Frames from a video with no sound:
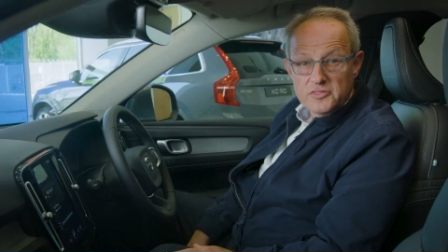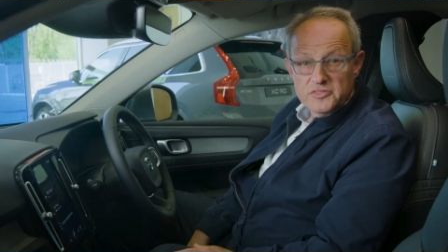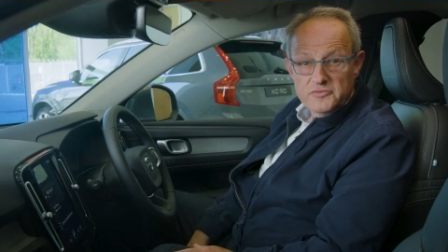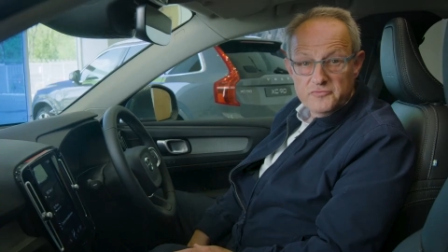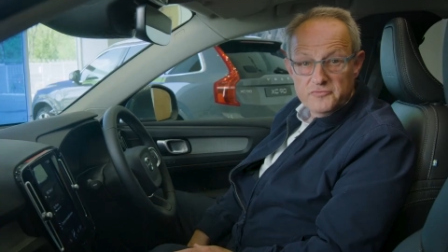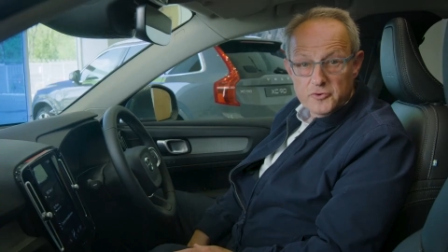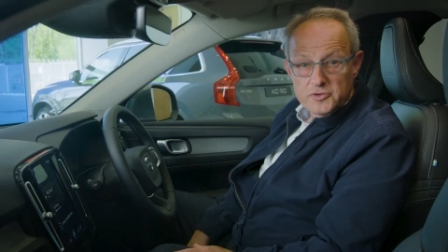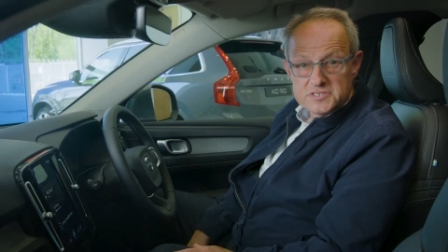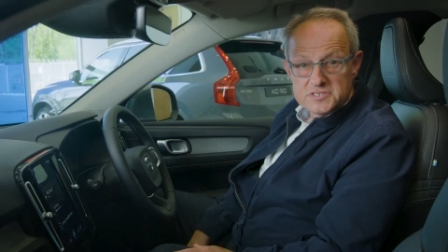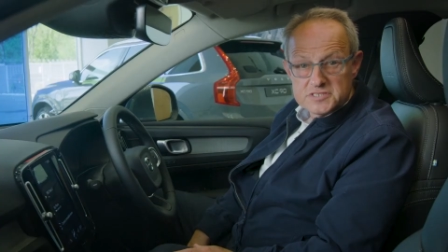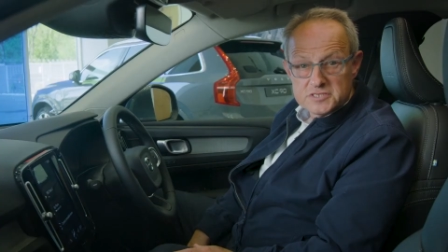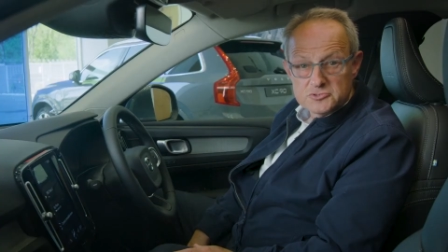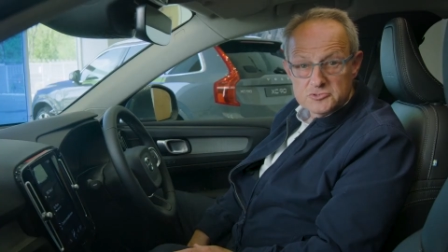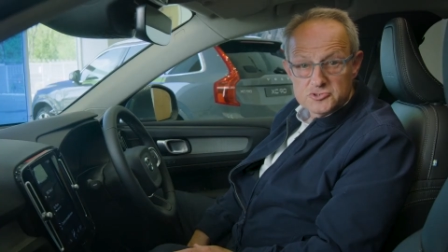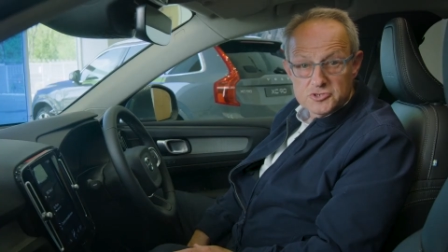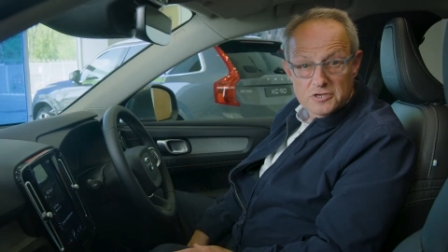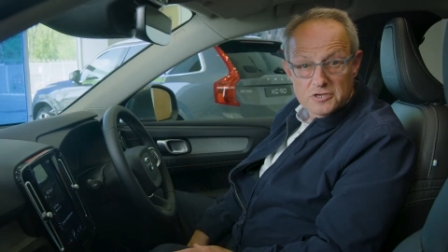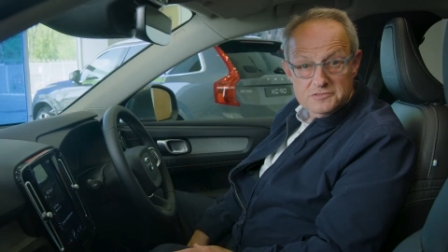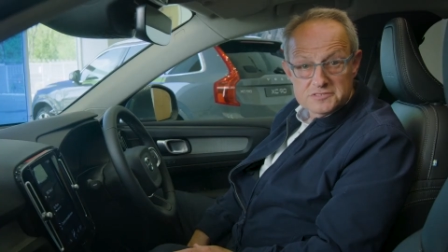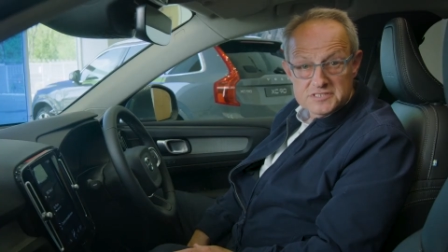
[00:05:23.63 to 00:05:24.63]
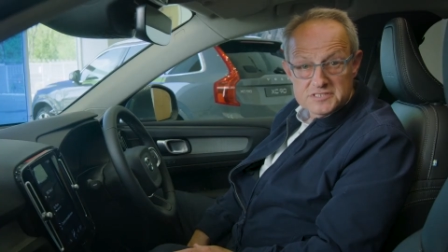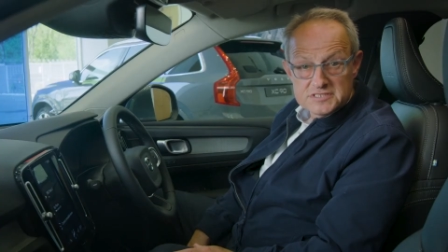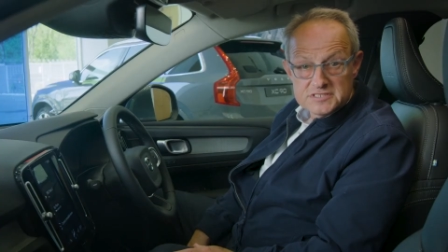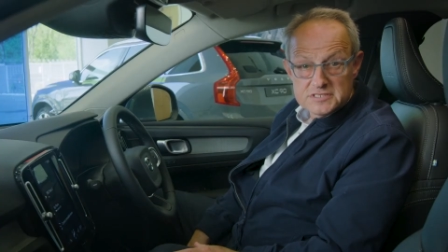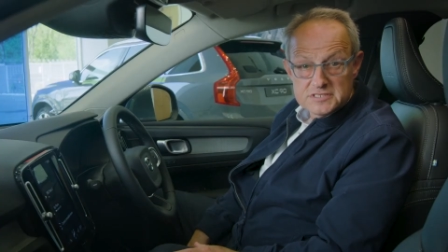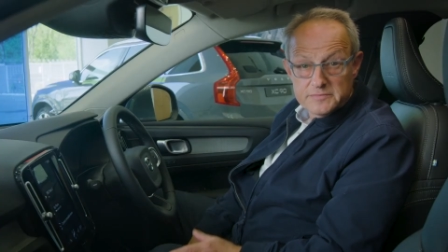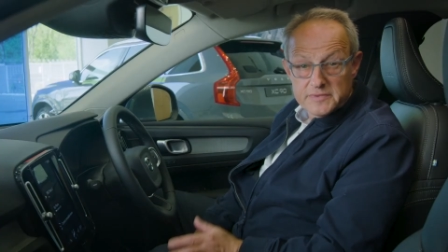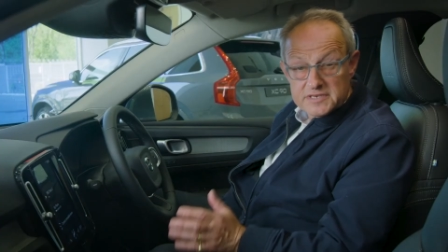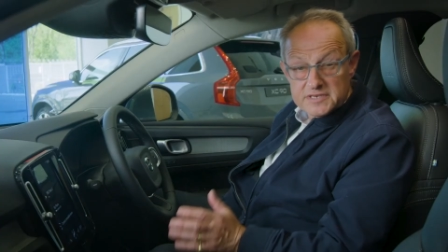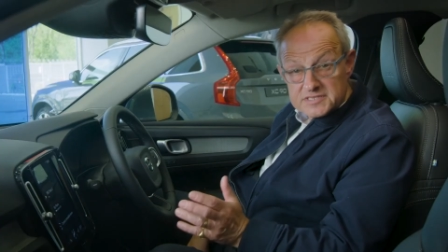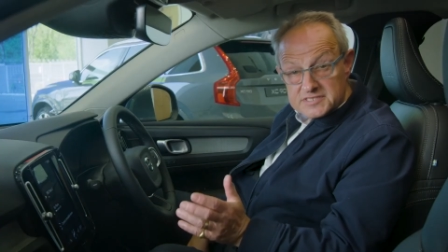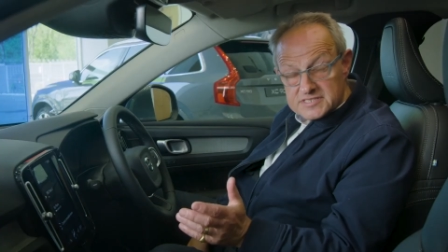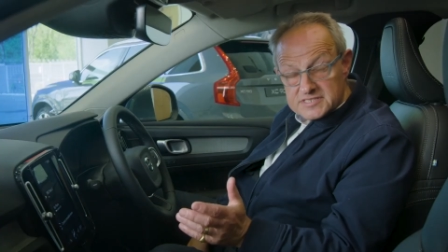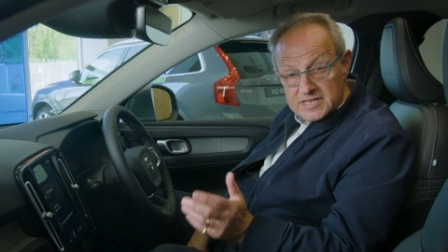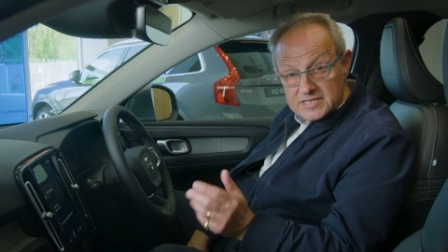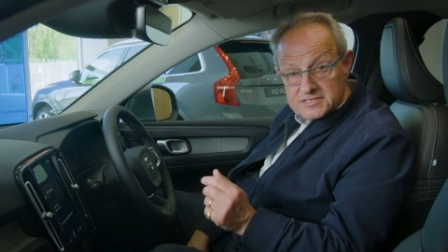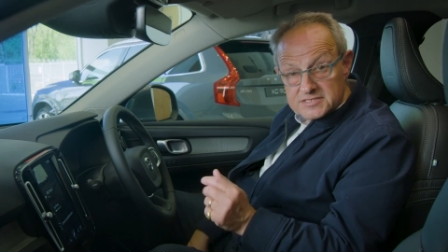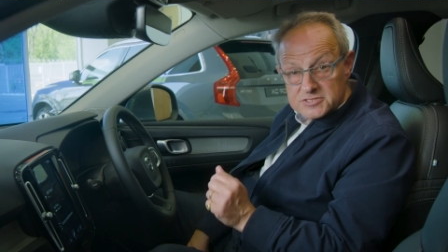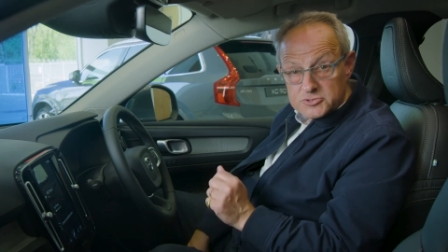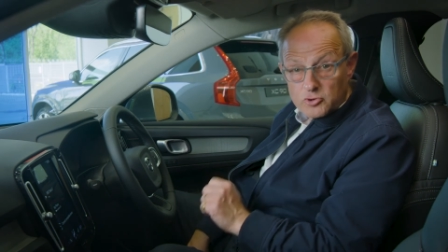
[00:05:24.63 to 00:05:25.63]
The voice control system
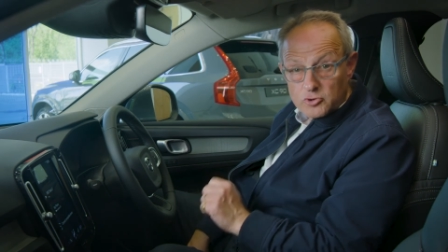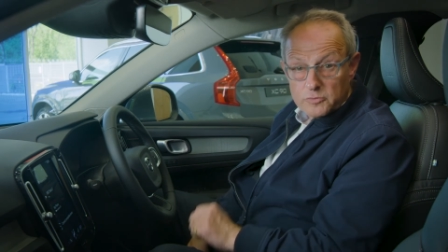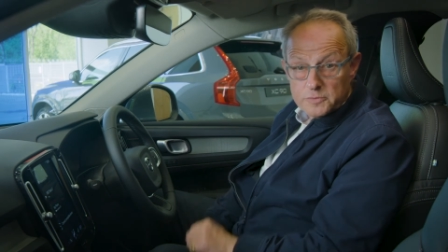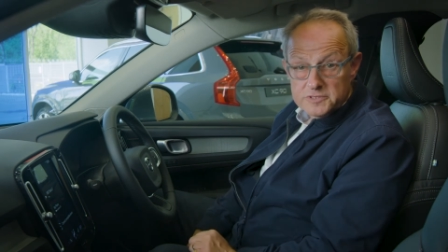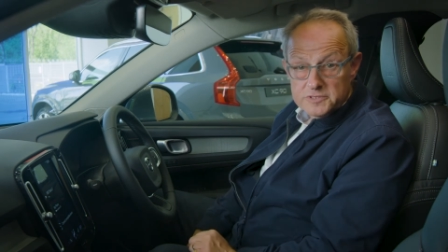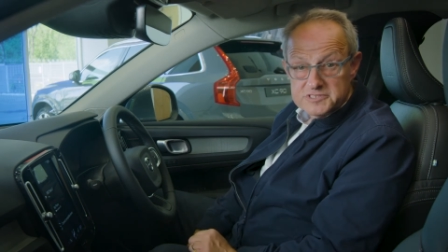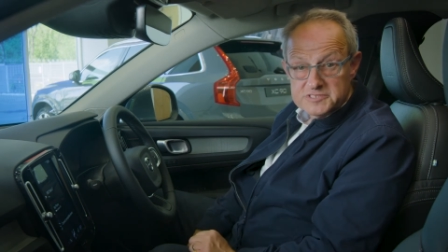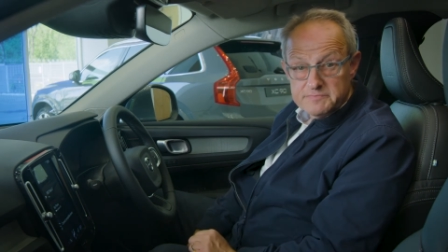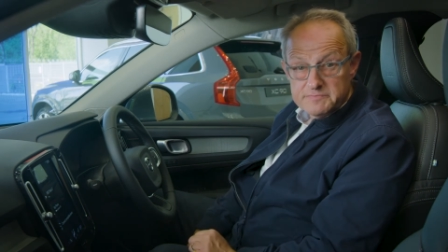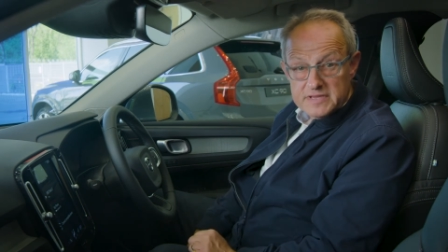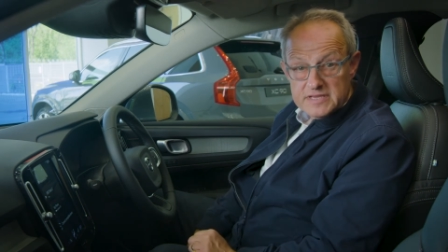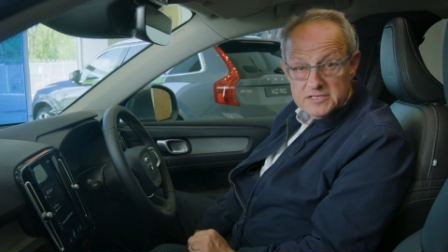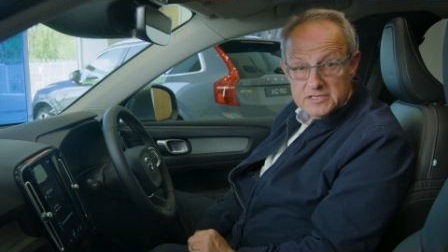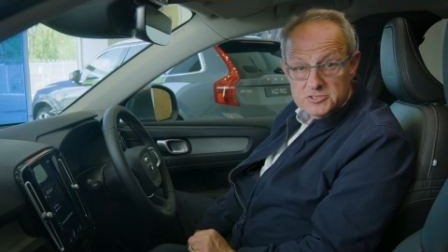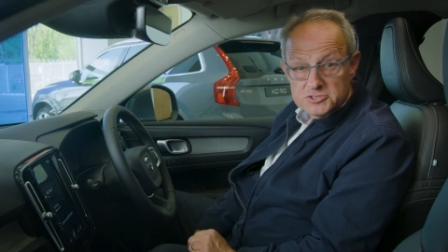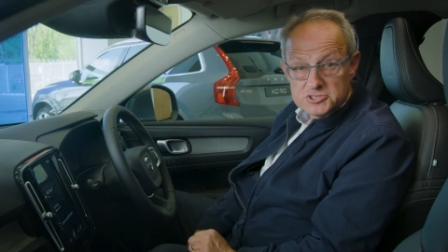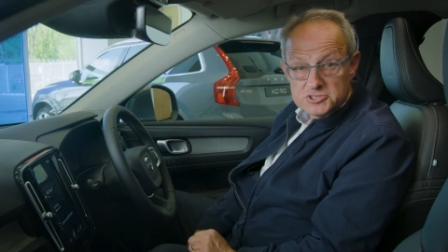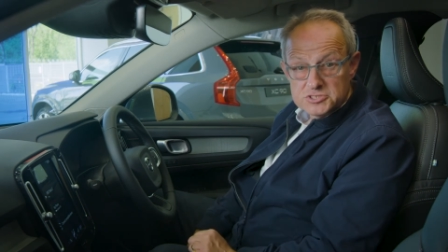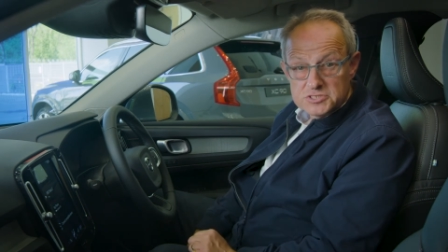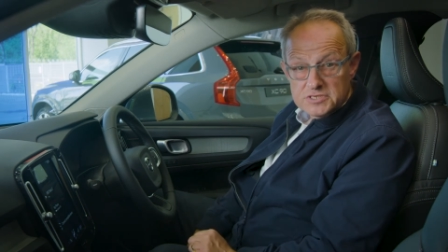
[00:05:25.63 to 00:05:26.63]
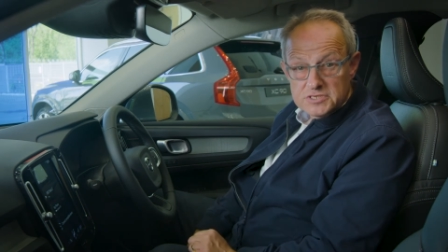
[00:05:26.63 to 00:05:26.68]
understands normal speech.